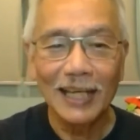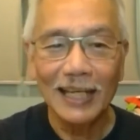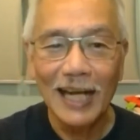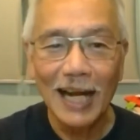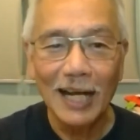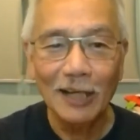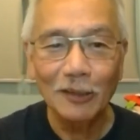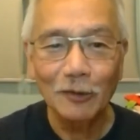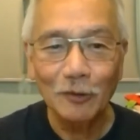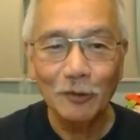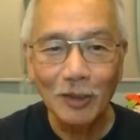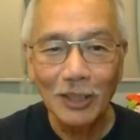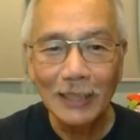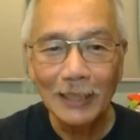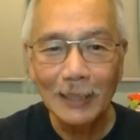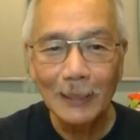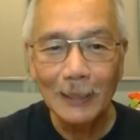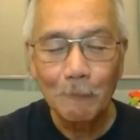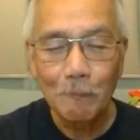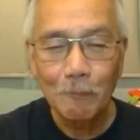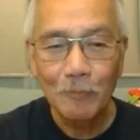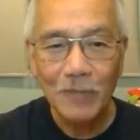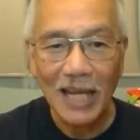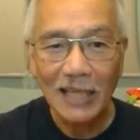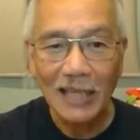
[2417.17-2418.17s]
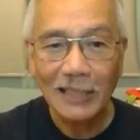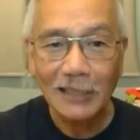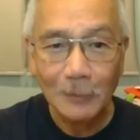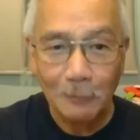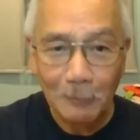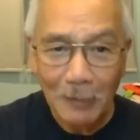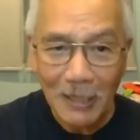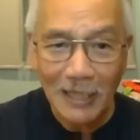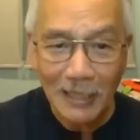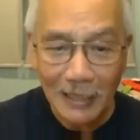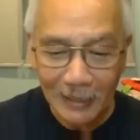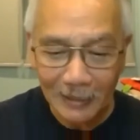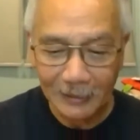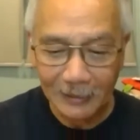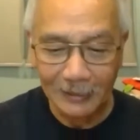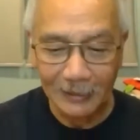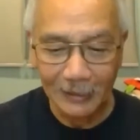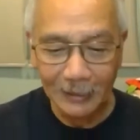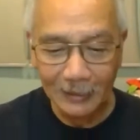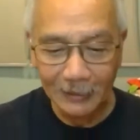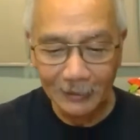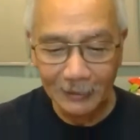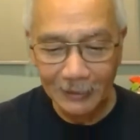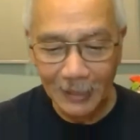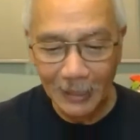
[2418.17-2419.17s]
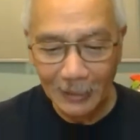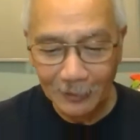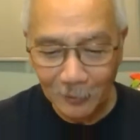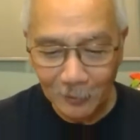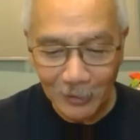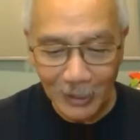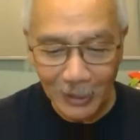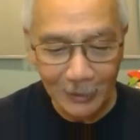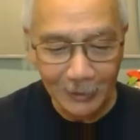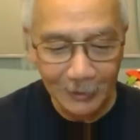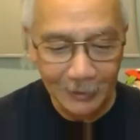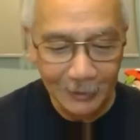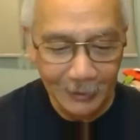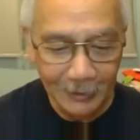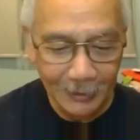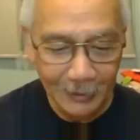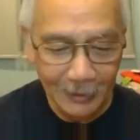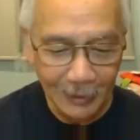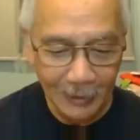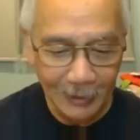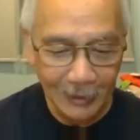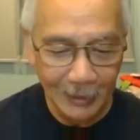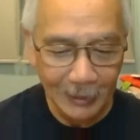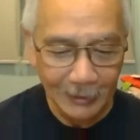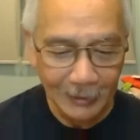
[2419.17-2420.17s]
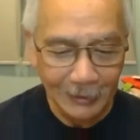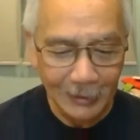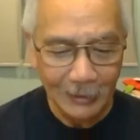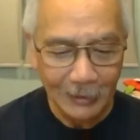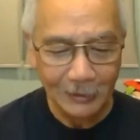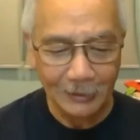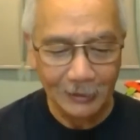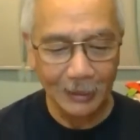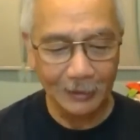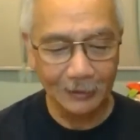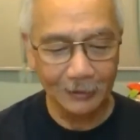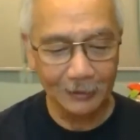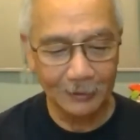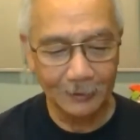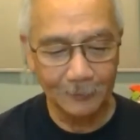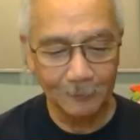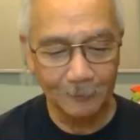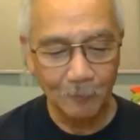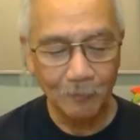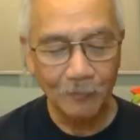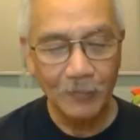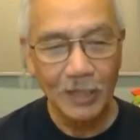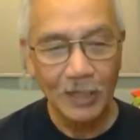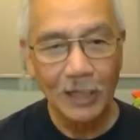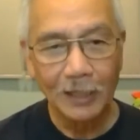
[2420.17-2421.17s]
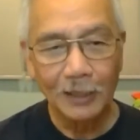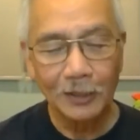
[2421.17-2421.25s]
can actually experience in day-to-day -day, uh, existence.